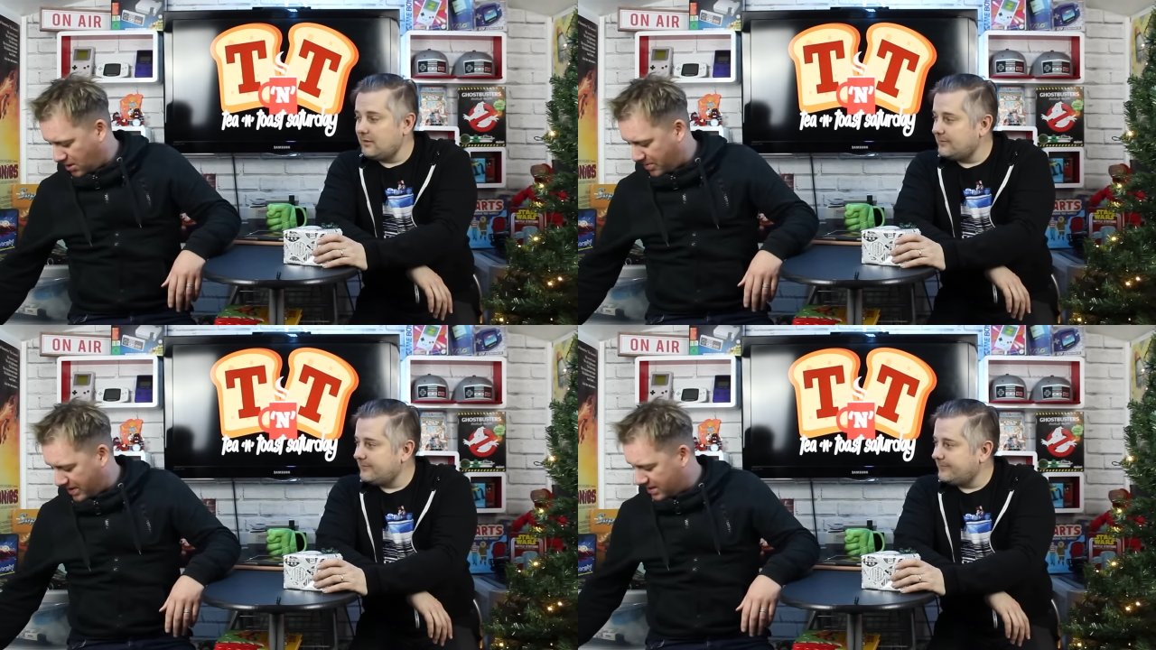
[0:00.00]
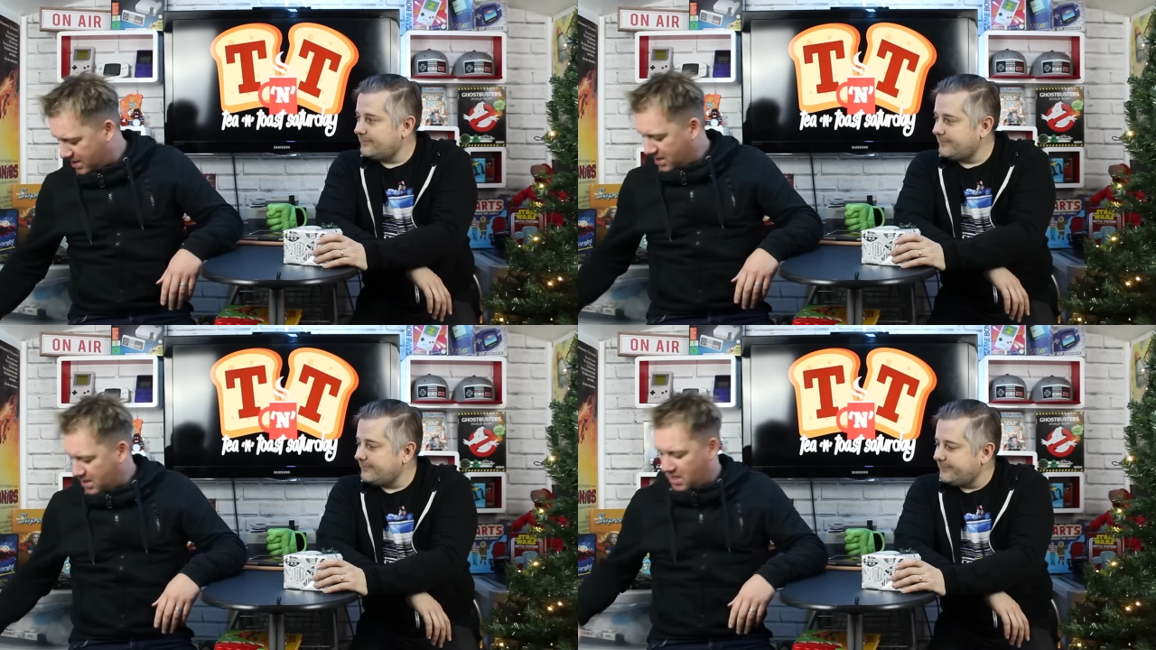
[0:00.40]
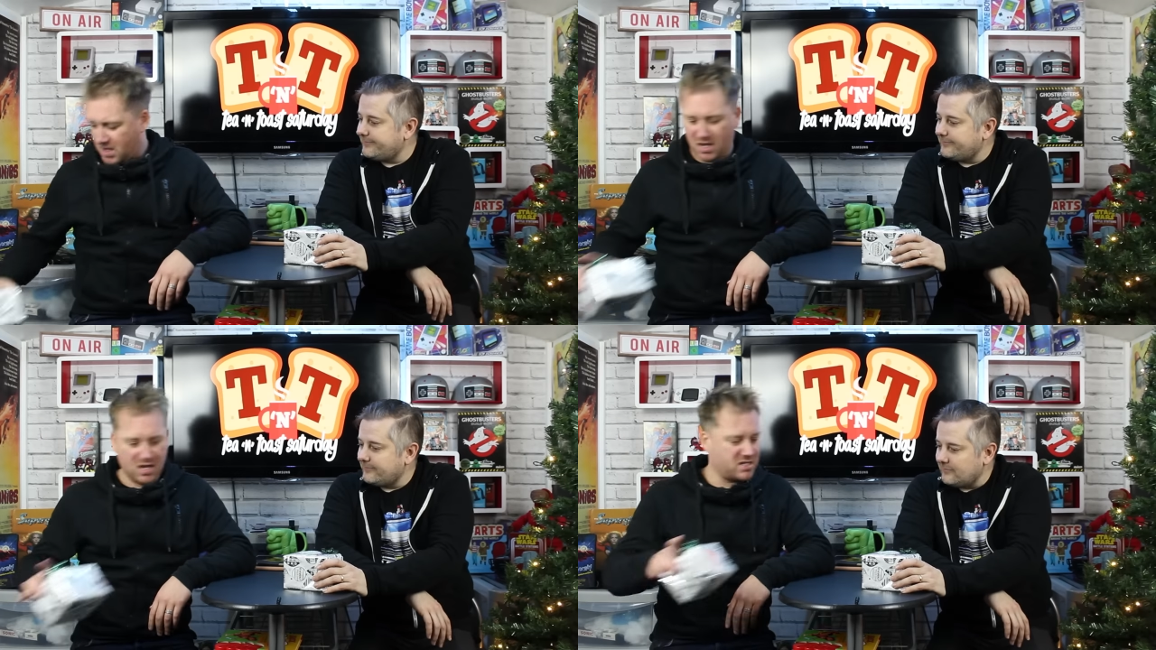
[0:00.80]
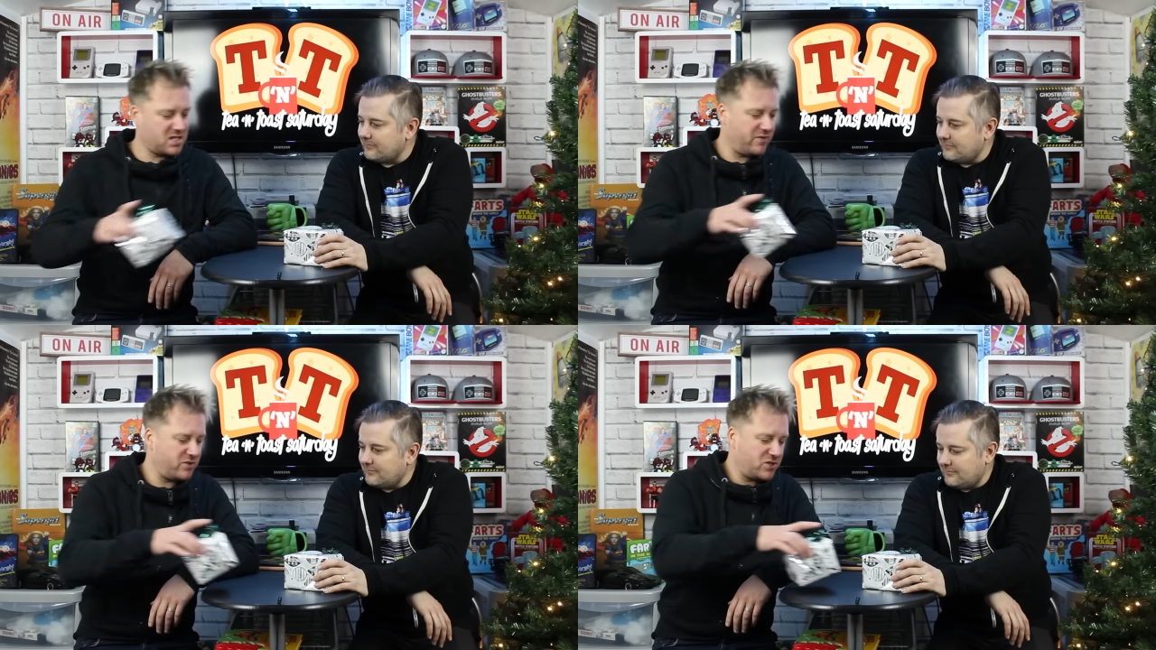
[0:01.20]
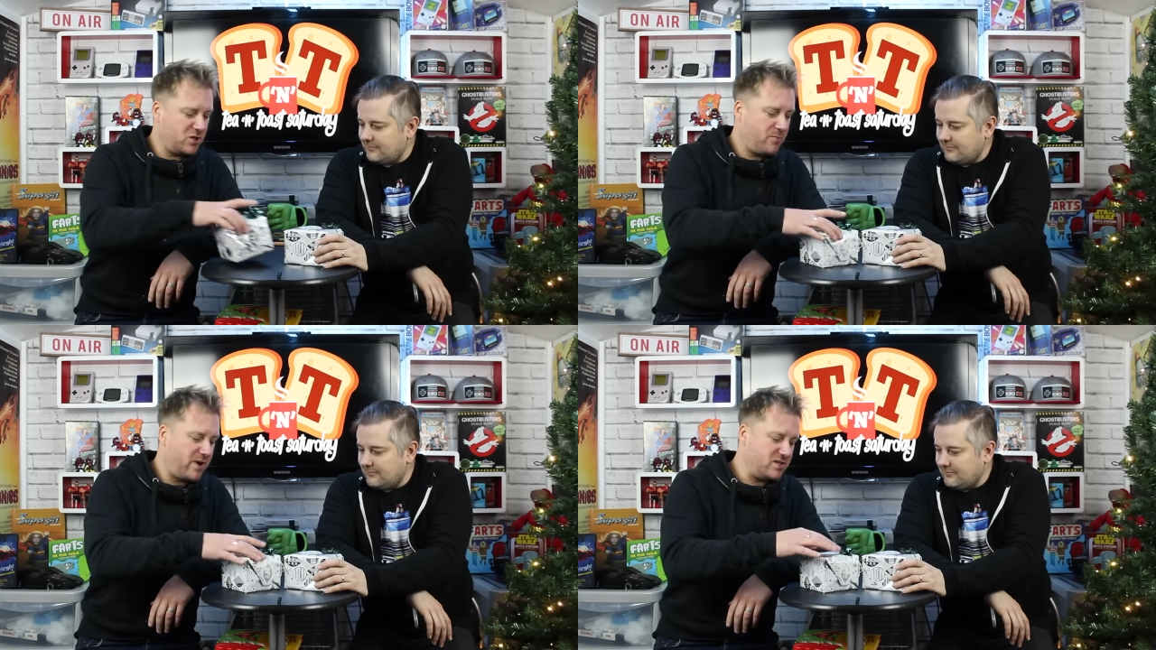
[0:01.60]
Speaker 1: All right, Pen. Uh, has given us
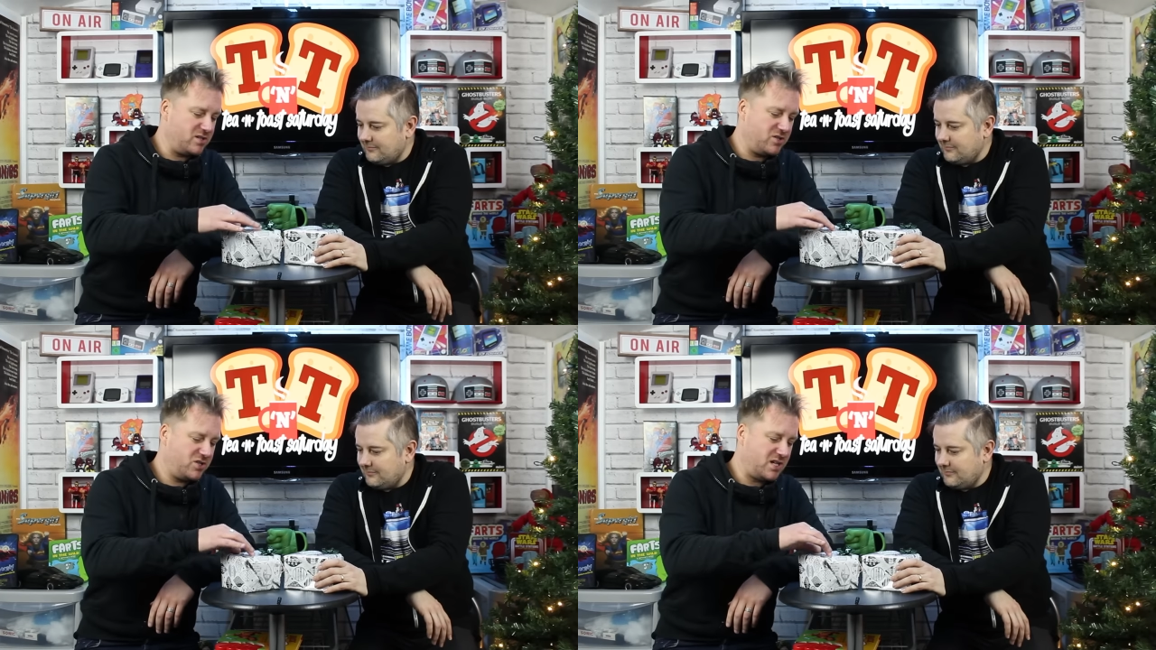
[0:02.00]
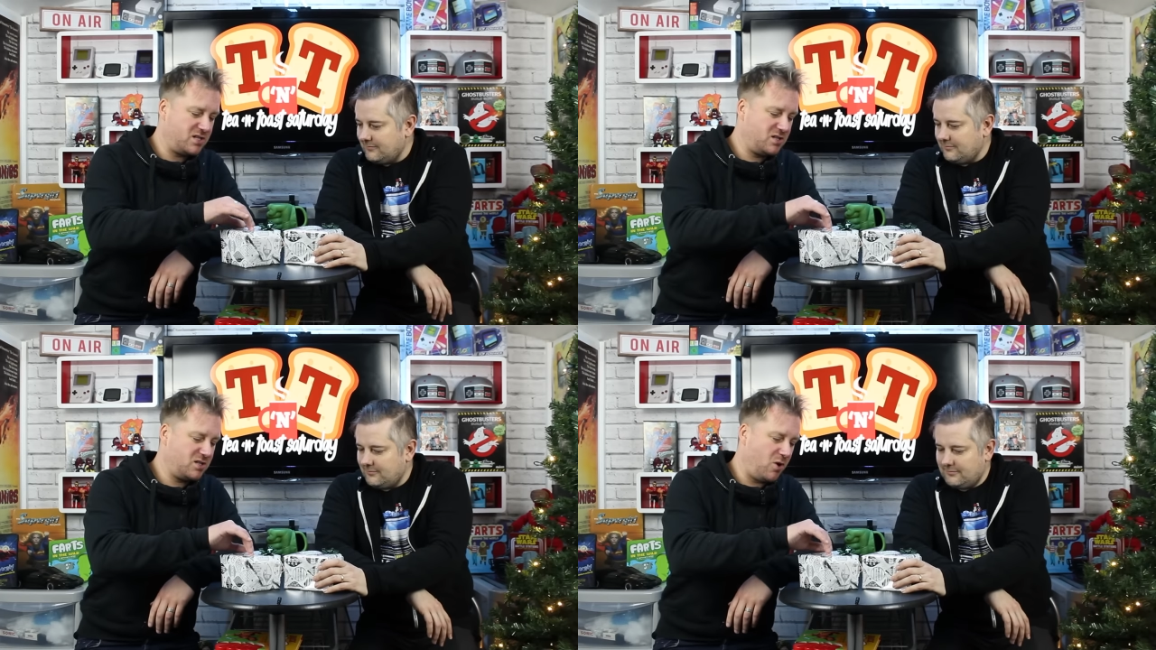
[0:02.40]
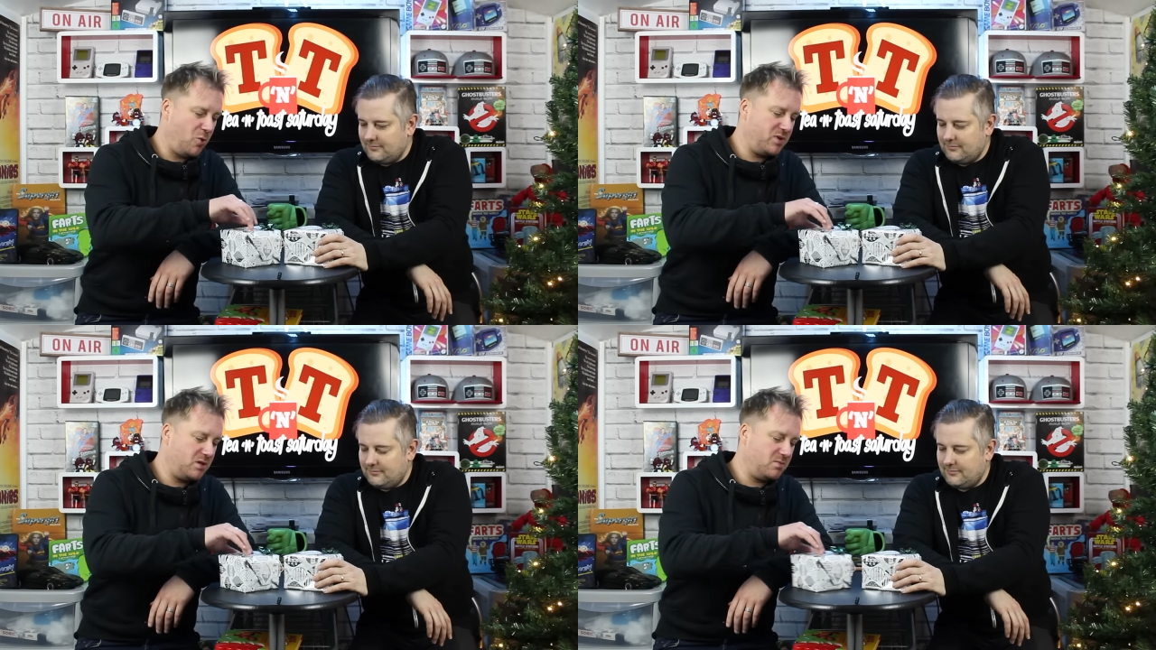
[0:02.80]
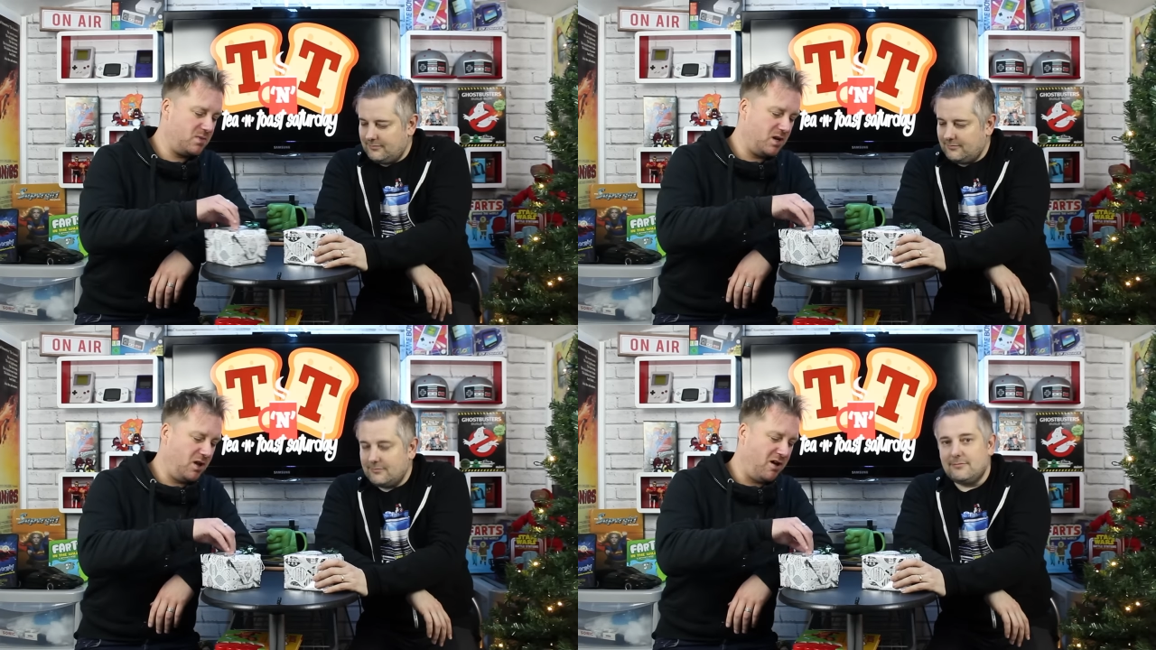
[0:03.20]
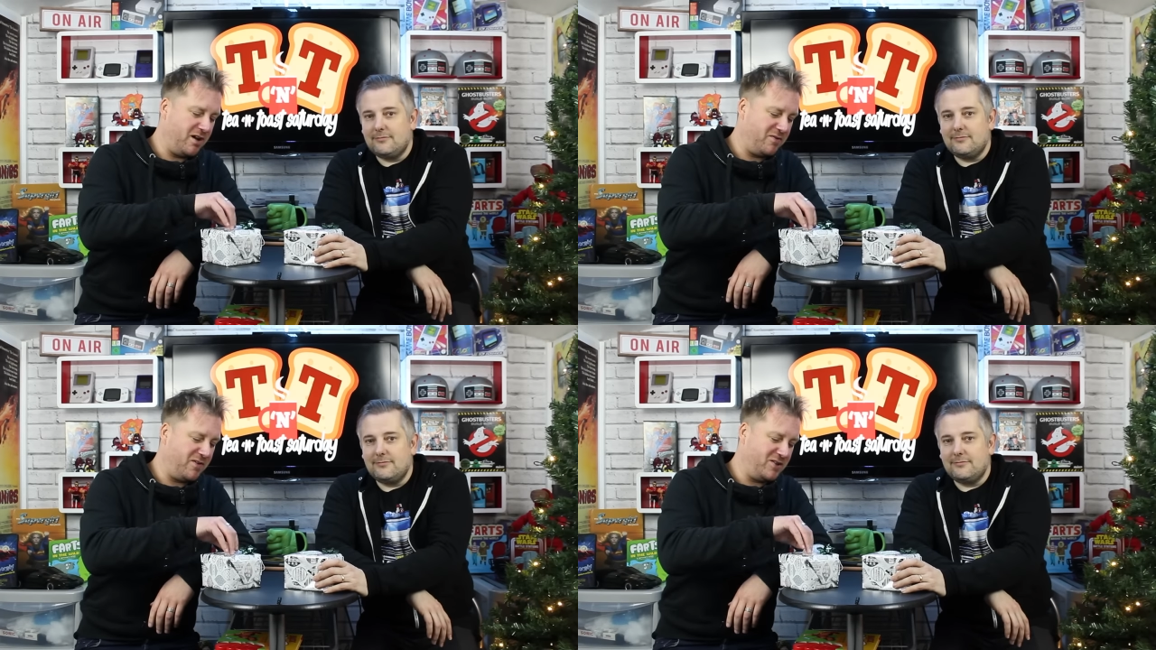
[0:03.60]
two presents and she's asked us to open them
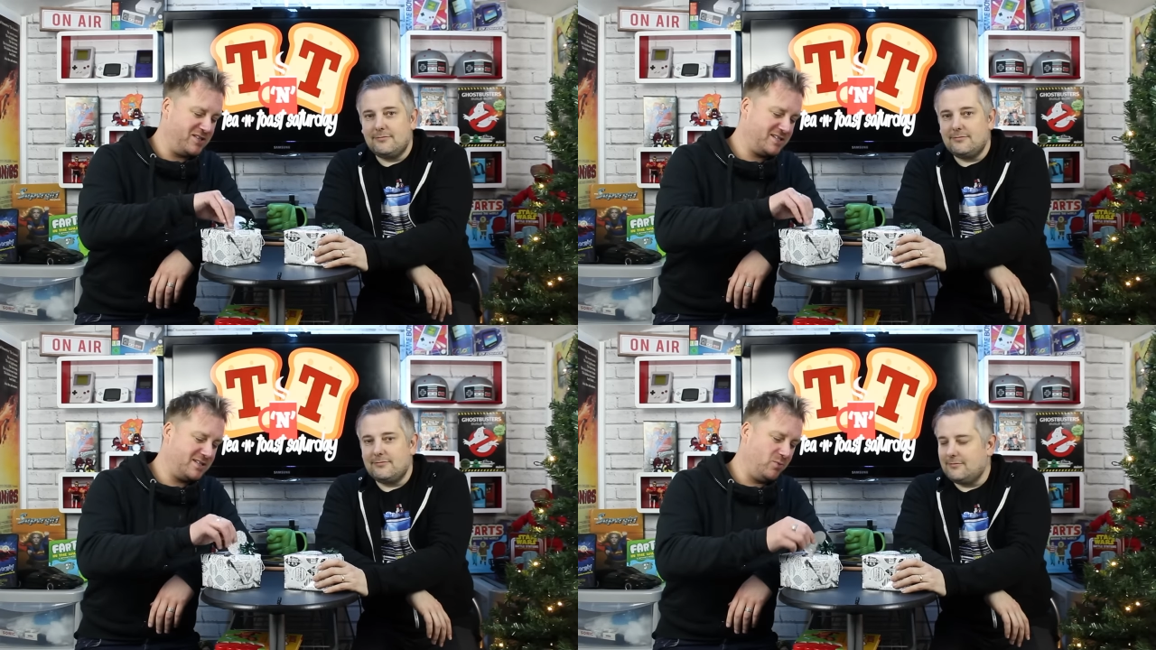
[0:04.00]
live on